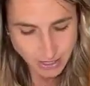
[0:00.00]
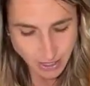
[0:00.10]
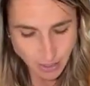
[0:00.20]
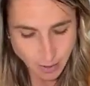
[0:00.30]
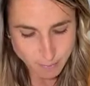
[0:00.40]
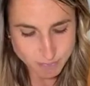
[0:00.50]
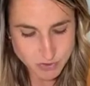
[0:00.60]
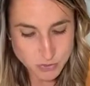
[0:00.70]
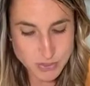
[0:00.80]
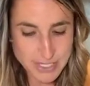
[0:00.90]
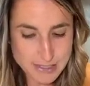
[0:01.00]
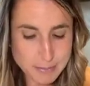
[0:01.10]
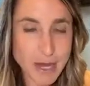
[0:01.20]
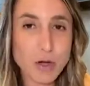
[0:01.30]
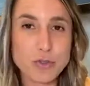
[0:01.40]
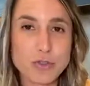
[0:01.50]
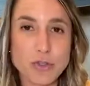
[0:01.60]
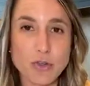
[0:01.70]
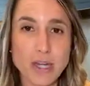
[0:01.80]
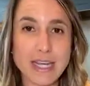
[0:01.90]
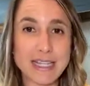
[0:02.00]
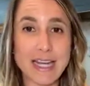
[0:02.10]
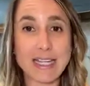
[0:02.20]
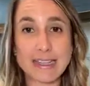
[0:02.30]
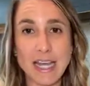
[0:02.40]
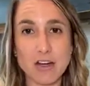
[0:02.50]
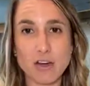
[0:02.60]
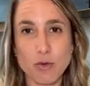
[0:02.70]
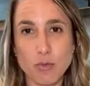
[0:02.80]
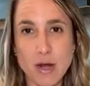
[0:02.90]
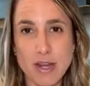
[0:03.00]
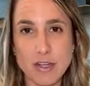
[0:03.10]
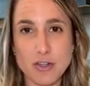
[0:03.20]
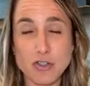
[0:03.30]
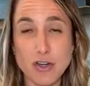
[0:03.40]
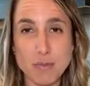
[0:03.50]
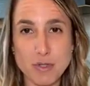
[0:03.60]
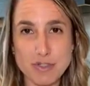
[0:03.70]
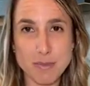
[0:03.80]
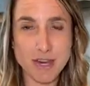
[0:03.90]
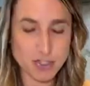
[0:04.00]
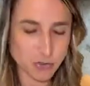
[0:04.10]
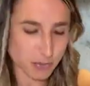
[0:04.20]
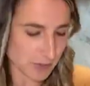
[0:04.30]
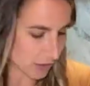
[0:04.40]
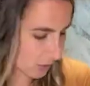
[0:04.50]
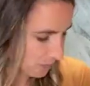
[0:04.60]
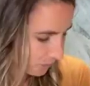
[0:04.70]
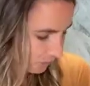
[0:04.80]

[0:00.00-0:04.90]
So take some out, so you're getting a layer, right? You're starting to put some ice cream down.